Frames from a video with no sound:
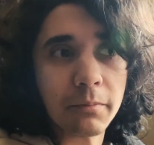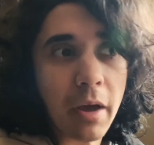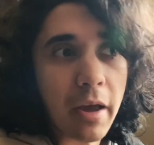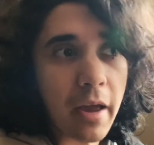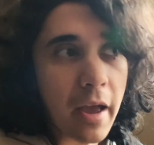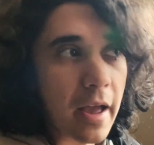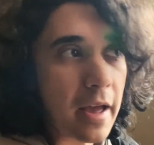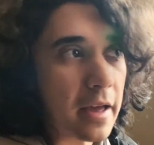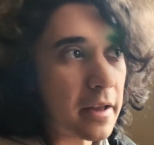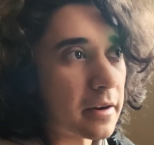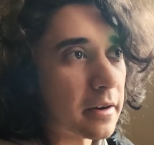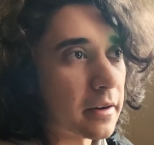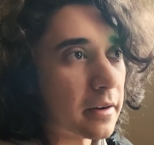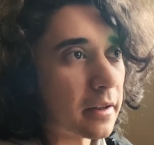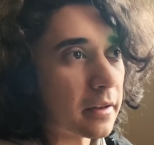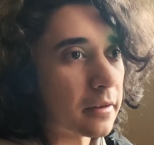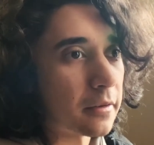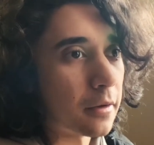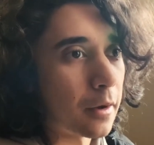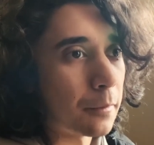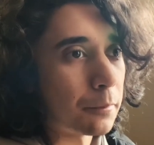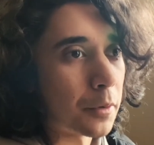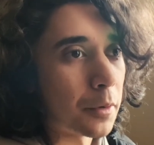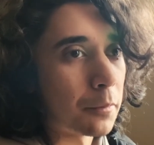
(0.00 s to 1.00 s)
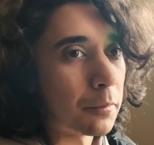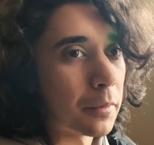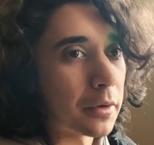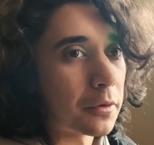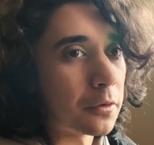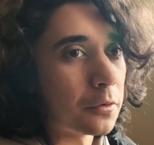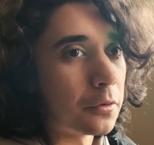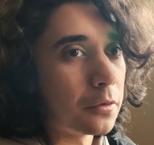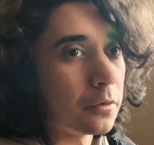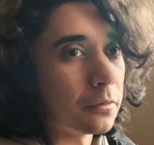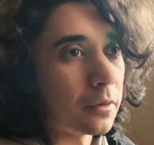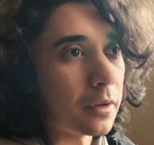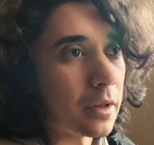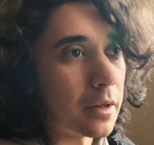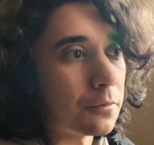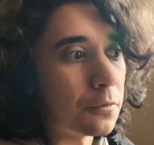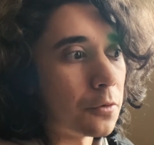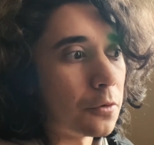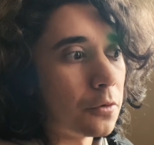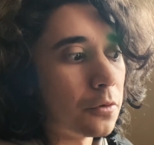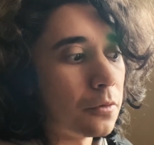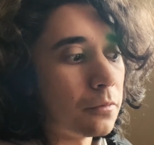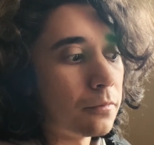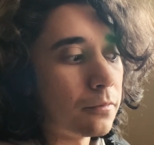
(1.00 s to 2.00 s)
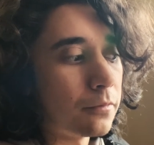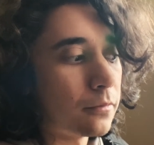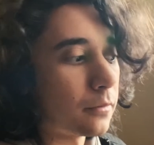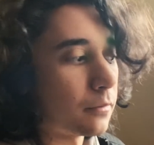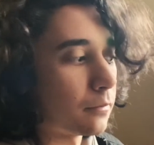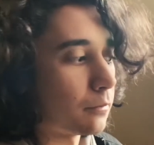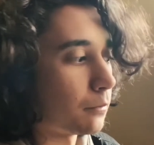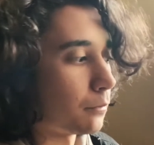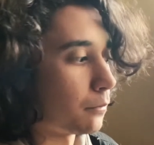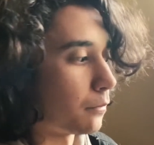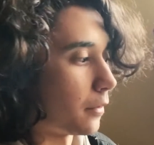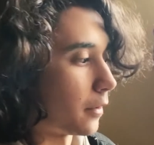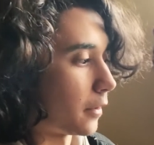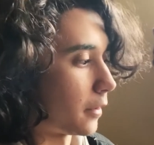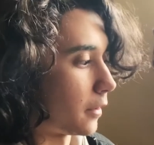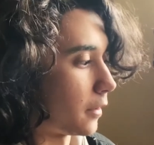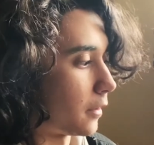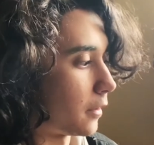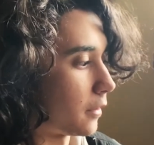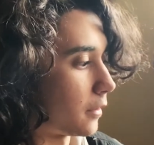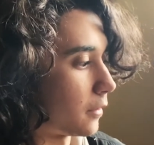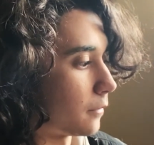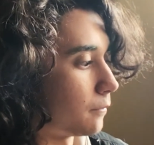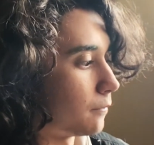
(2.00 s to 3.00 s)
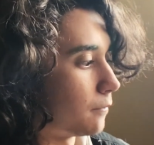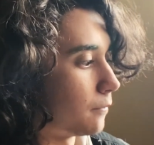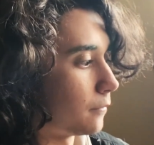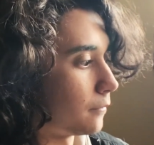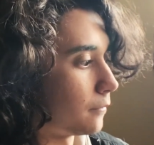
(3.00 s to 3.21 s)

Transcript: I had it at upper middle level, but I'm